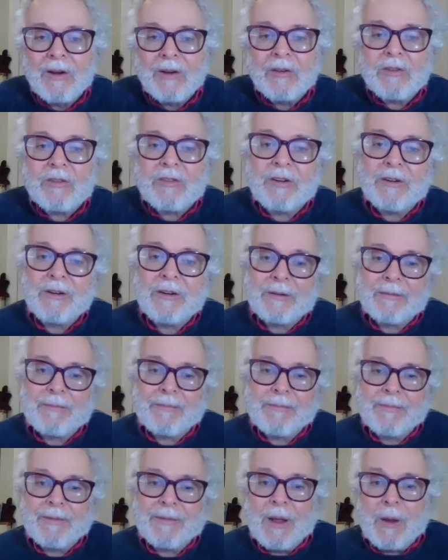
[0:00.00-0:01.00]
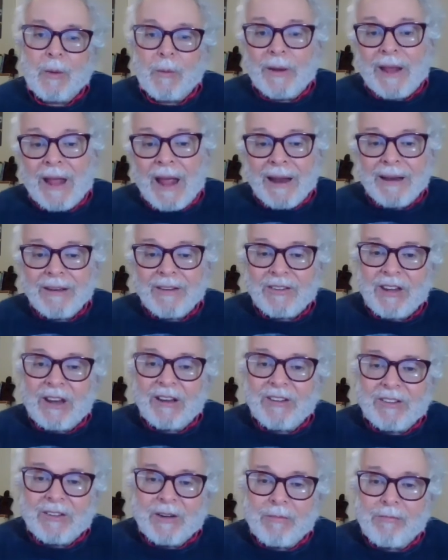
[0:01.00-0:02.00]
Sir, we can't
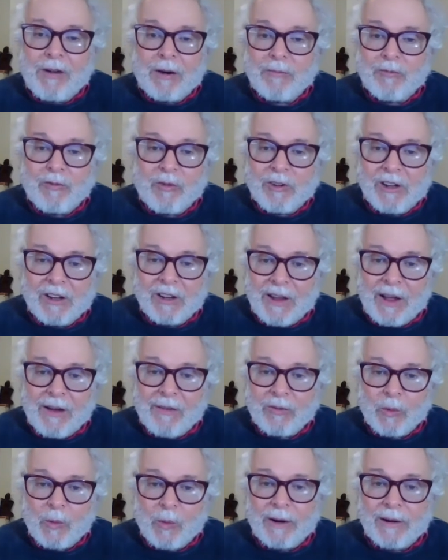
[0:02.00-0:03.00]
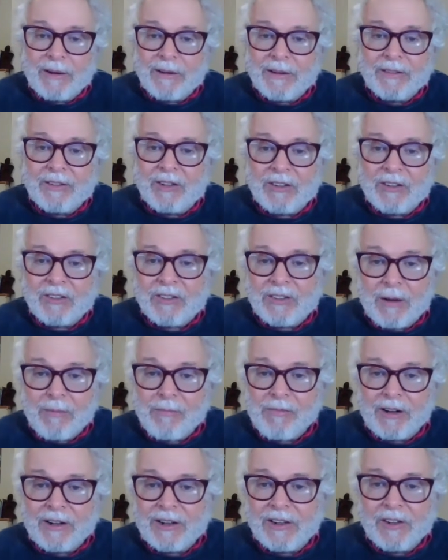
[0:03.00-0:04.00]
send someone for your loved one until
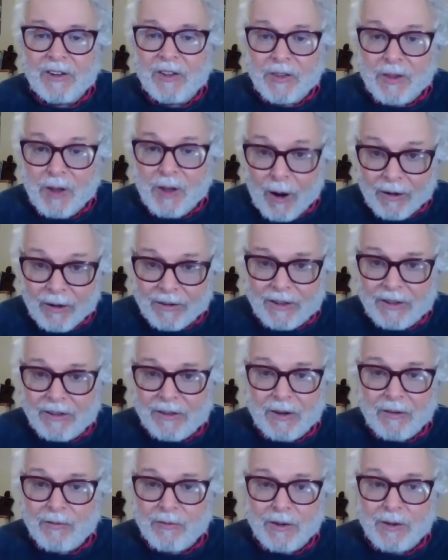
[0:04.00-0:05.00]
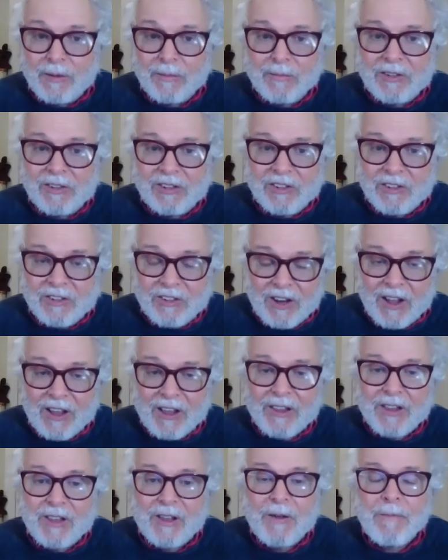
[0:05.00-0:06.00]
someone in authority confirms his
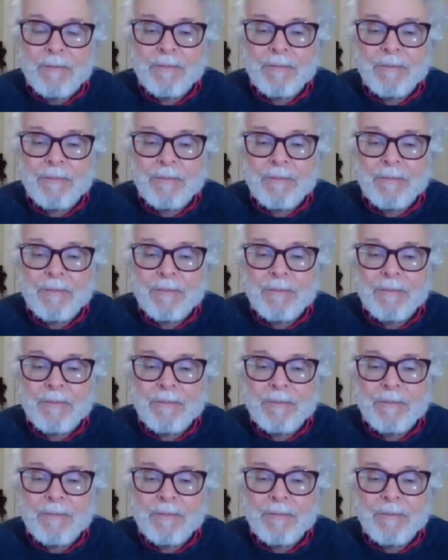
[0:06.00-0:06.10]
death.